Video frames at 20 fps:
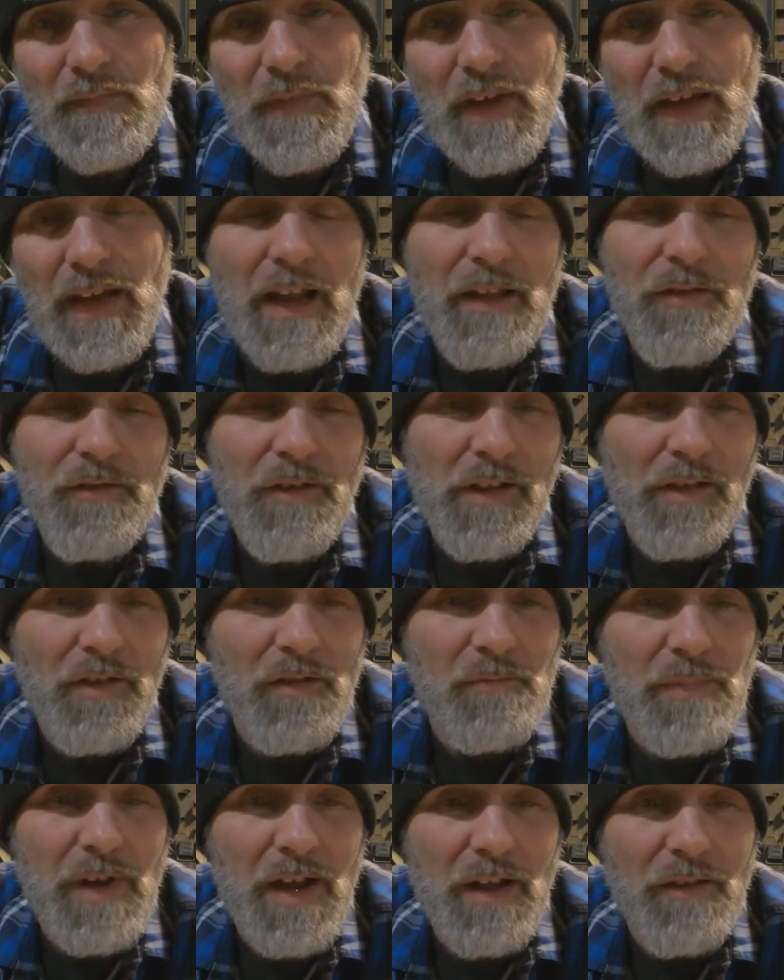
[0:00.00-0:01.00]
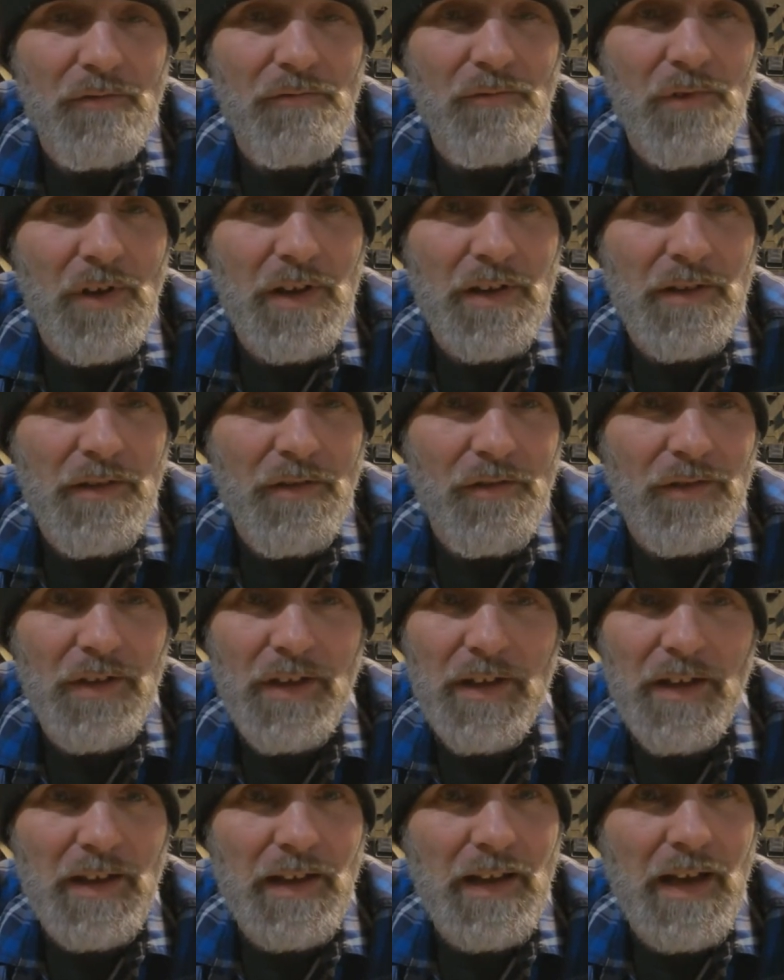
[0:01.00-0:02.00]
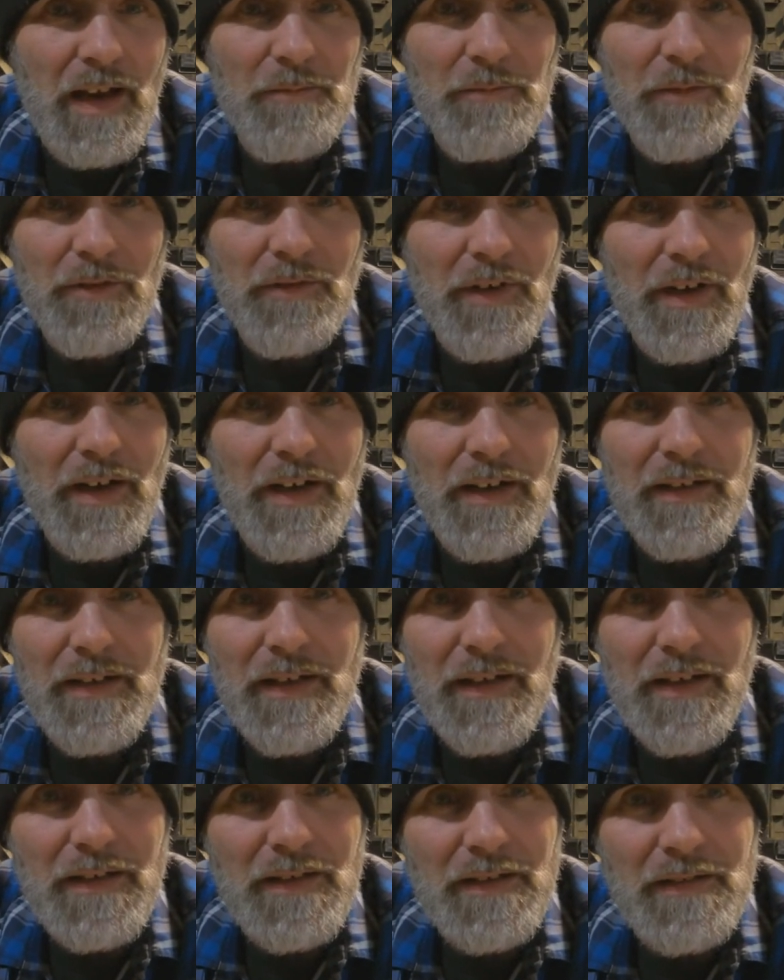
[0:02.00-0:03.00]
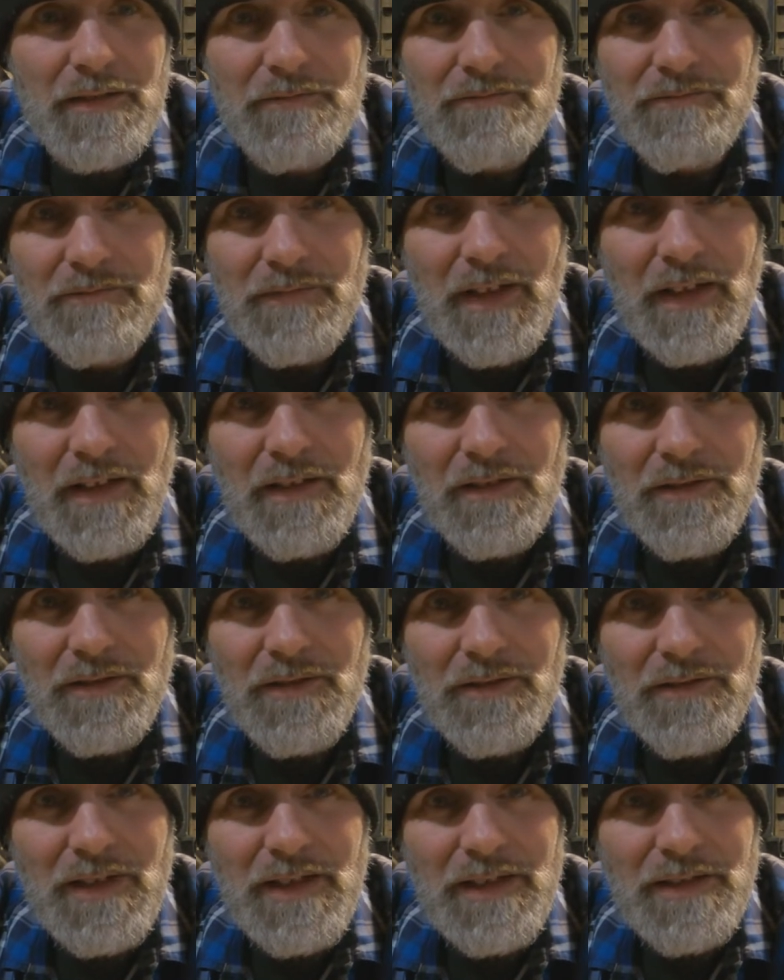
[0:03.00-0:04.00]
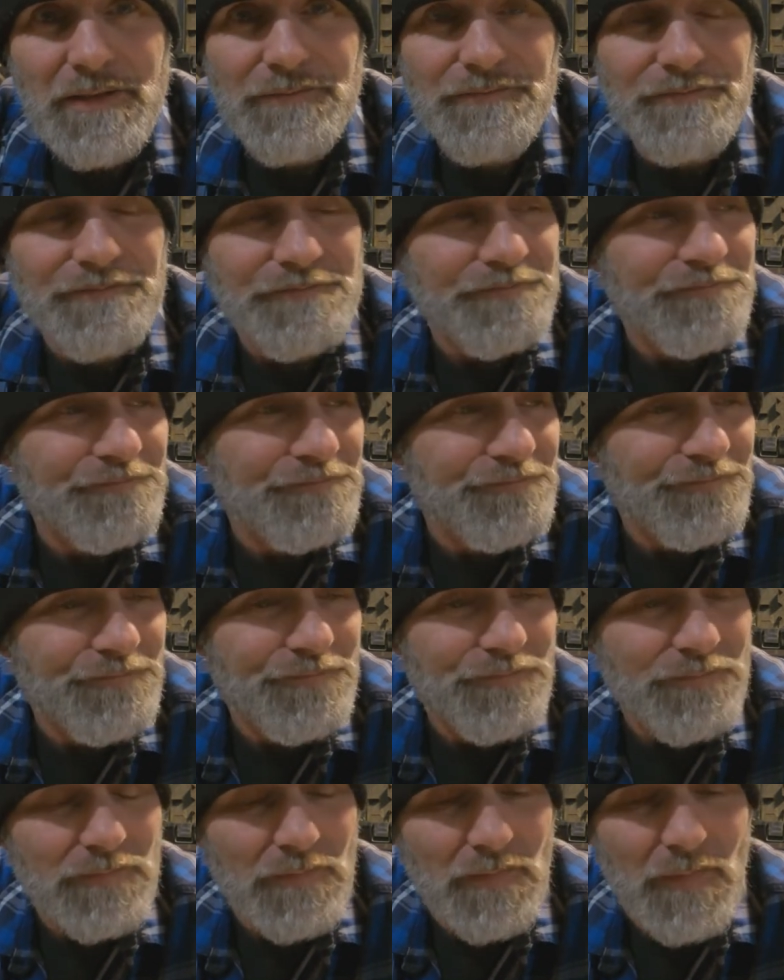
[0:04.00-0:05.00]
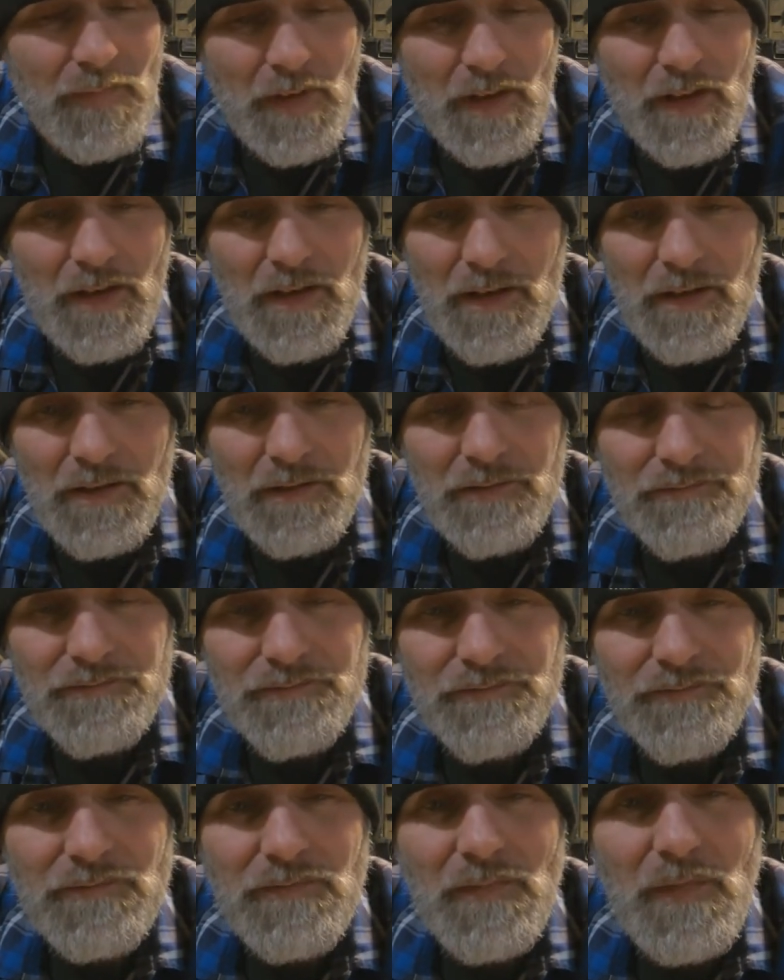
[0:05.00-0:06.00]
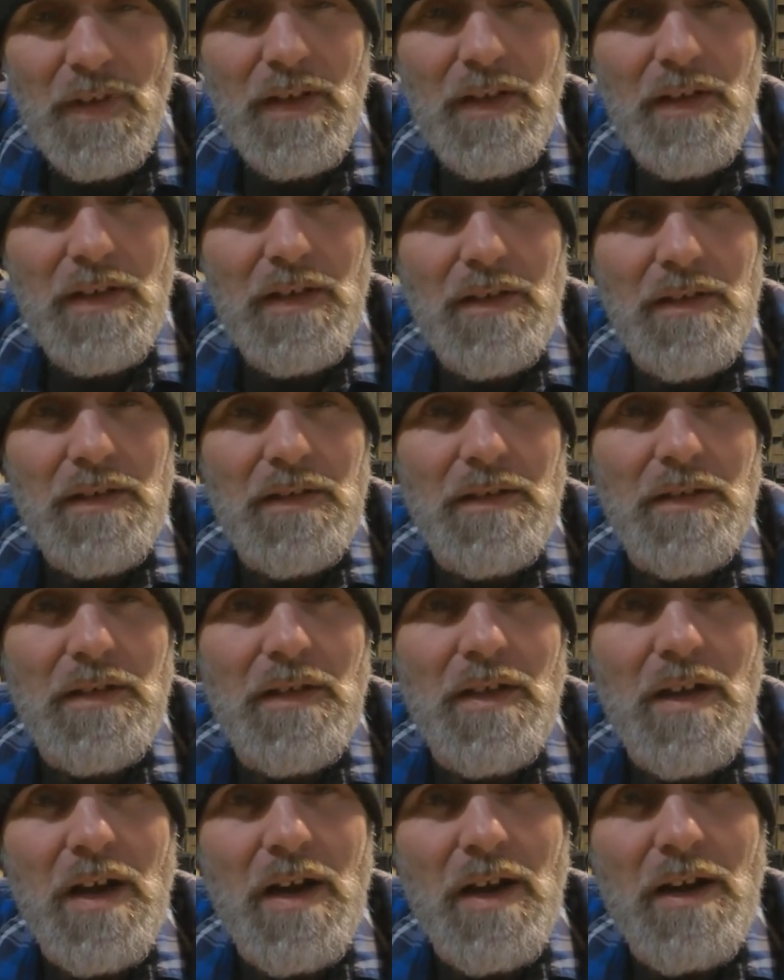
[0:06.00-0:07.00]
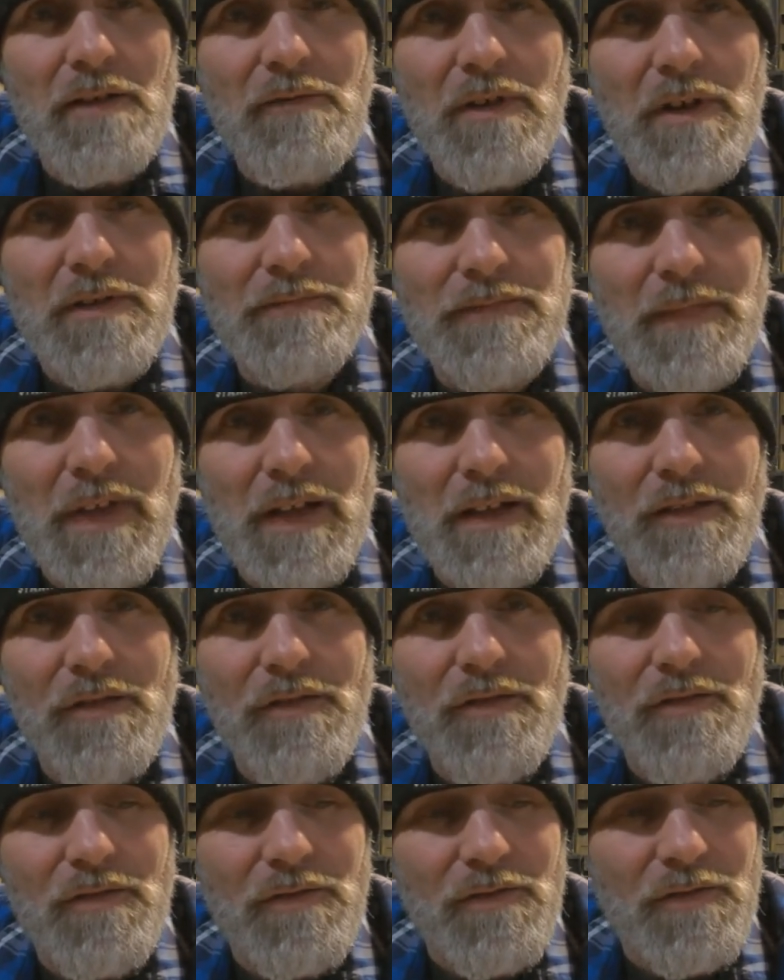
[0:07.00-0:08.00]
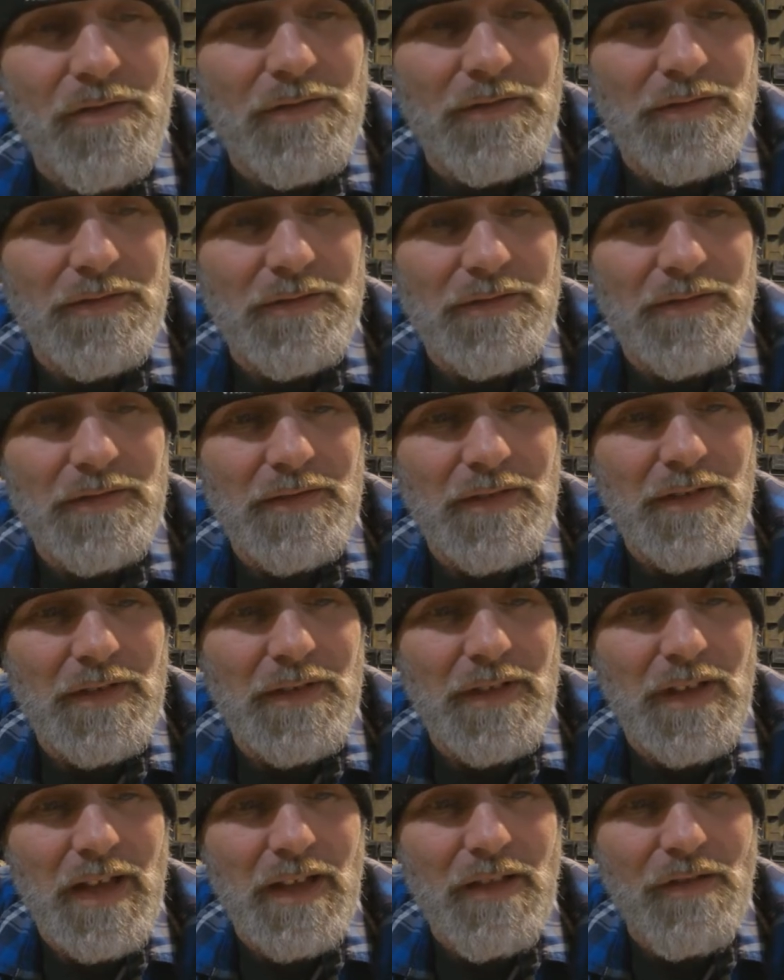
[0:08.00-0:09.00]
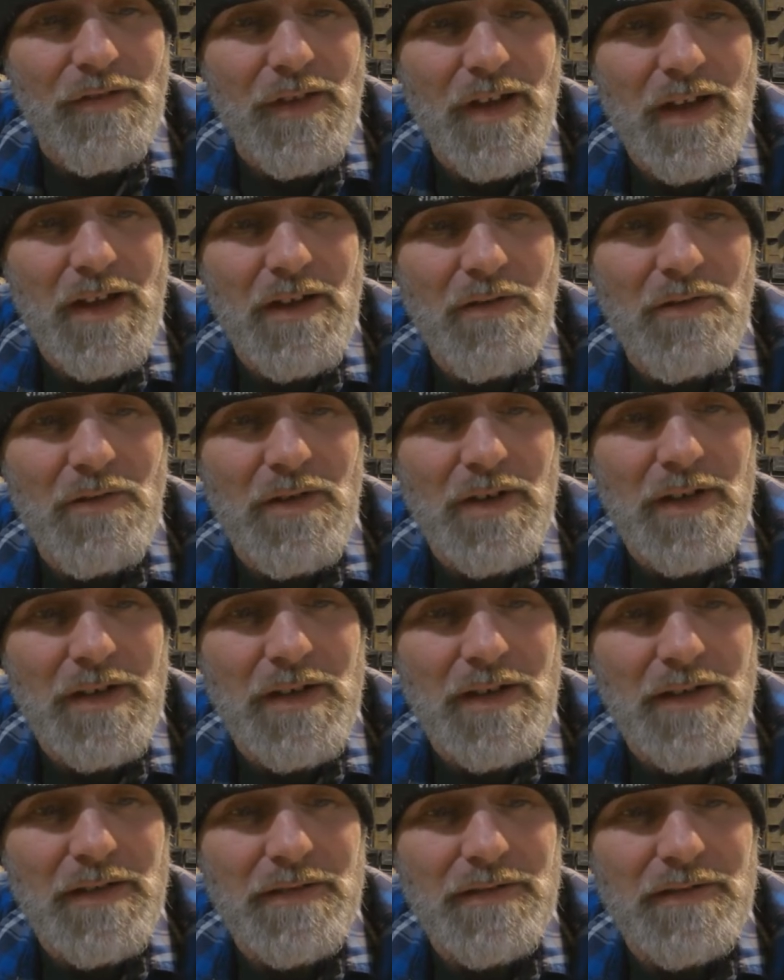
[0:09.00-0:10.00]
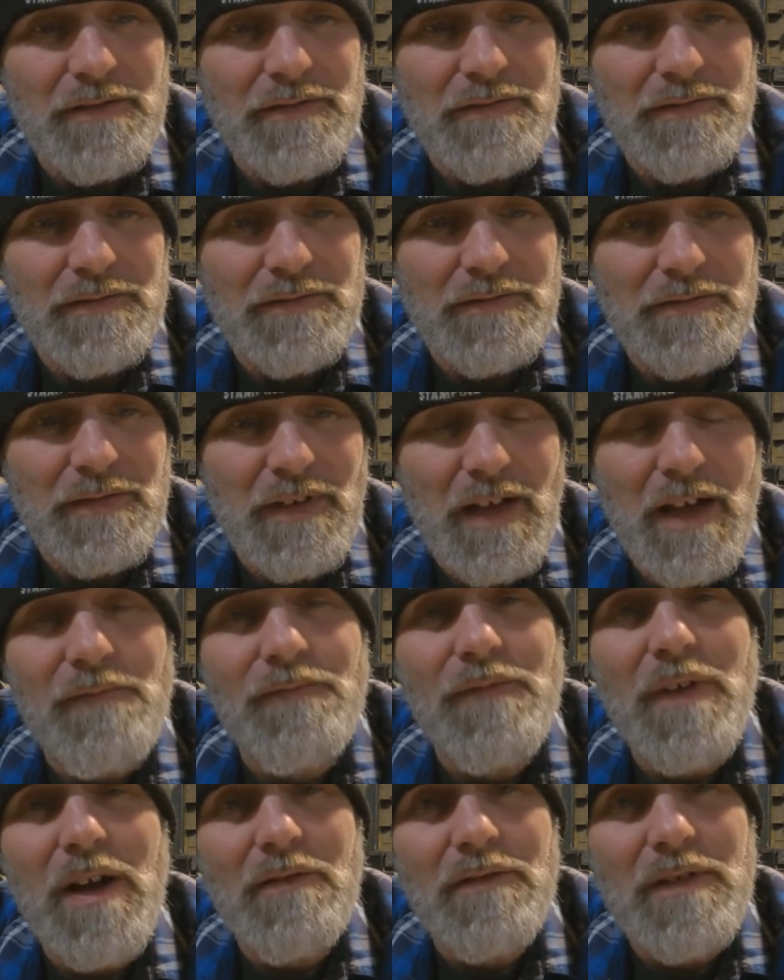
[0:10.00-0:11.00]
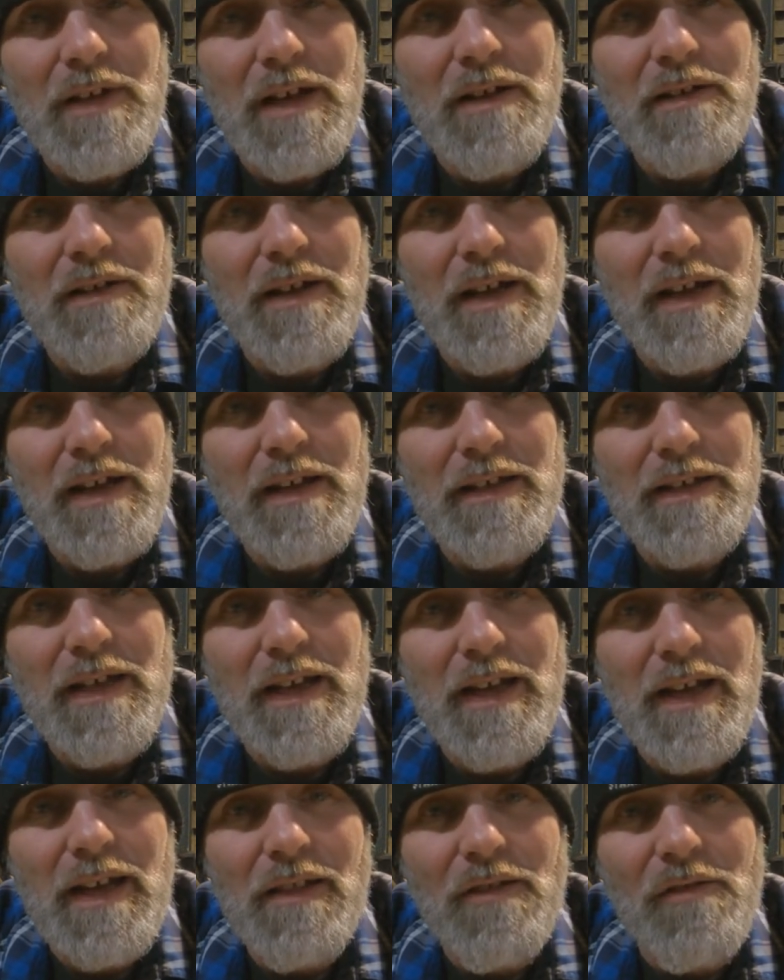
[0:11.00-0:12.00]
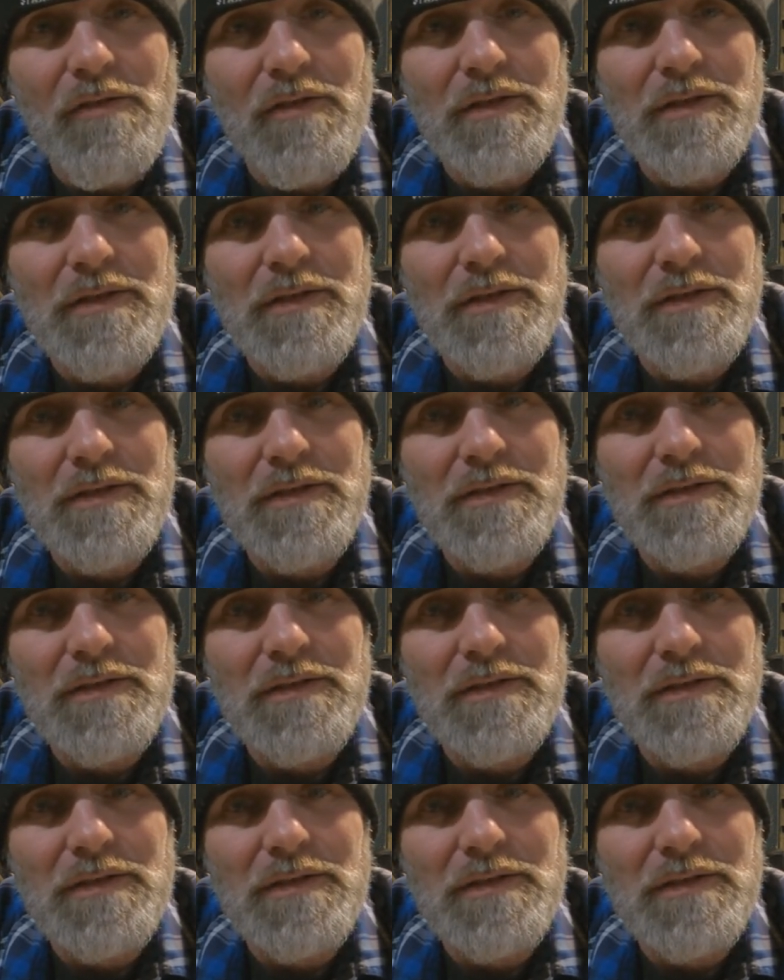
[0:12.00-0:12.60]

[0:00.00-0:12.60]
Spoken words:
I guess that's the best way. Stick a camera right in there and take a look around. You know. All right. Well, that's how I found out I had cancer.